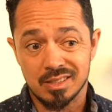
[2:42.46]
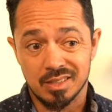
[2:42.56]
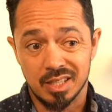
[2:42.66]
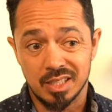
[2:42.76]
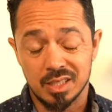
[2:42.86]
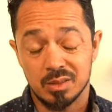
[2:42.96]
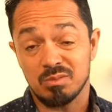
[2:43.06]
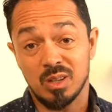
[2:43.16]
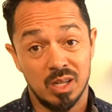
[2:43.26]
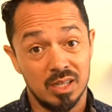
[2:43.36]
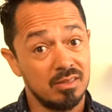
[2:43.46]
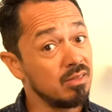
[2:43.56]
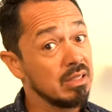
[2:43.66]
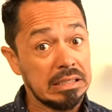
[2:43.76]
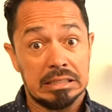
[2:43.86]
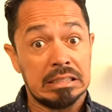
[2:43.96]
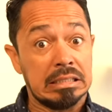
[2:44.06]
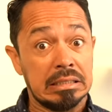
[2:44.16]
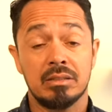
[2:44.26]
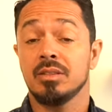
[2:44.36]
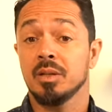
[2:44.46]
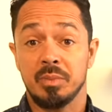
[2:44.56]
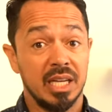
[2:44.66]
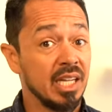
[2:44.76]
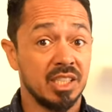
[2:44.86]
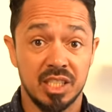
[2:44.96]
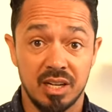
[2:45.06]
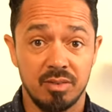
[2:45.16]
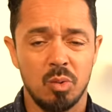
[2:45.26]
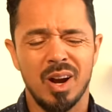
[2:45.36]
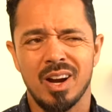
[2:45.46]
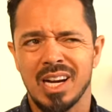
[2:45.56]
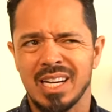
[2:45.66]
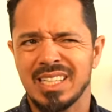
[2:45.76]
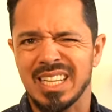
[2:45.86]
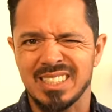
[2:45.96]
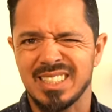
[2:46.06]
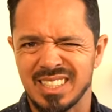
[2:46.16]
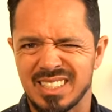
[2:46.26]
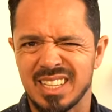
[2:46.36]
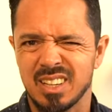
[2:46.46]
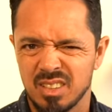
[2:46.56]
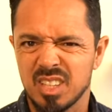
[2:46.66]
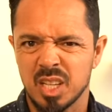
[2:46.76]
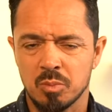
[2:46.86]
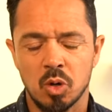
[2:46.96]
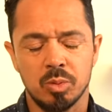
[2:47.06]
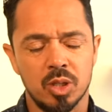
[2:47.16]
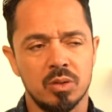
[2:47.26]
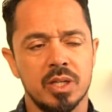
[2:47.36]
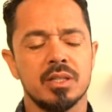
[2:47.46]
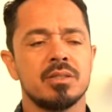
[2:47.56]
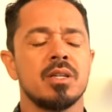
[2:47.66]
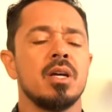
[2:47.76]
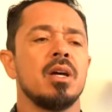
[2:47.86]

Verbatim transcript: insulation, one, you're gonna be itching everywhere and it tends to settle in mobile units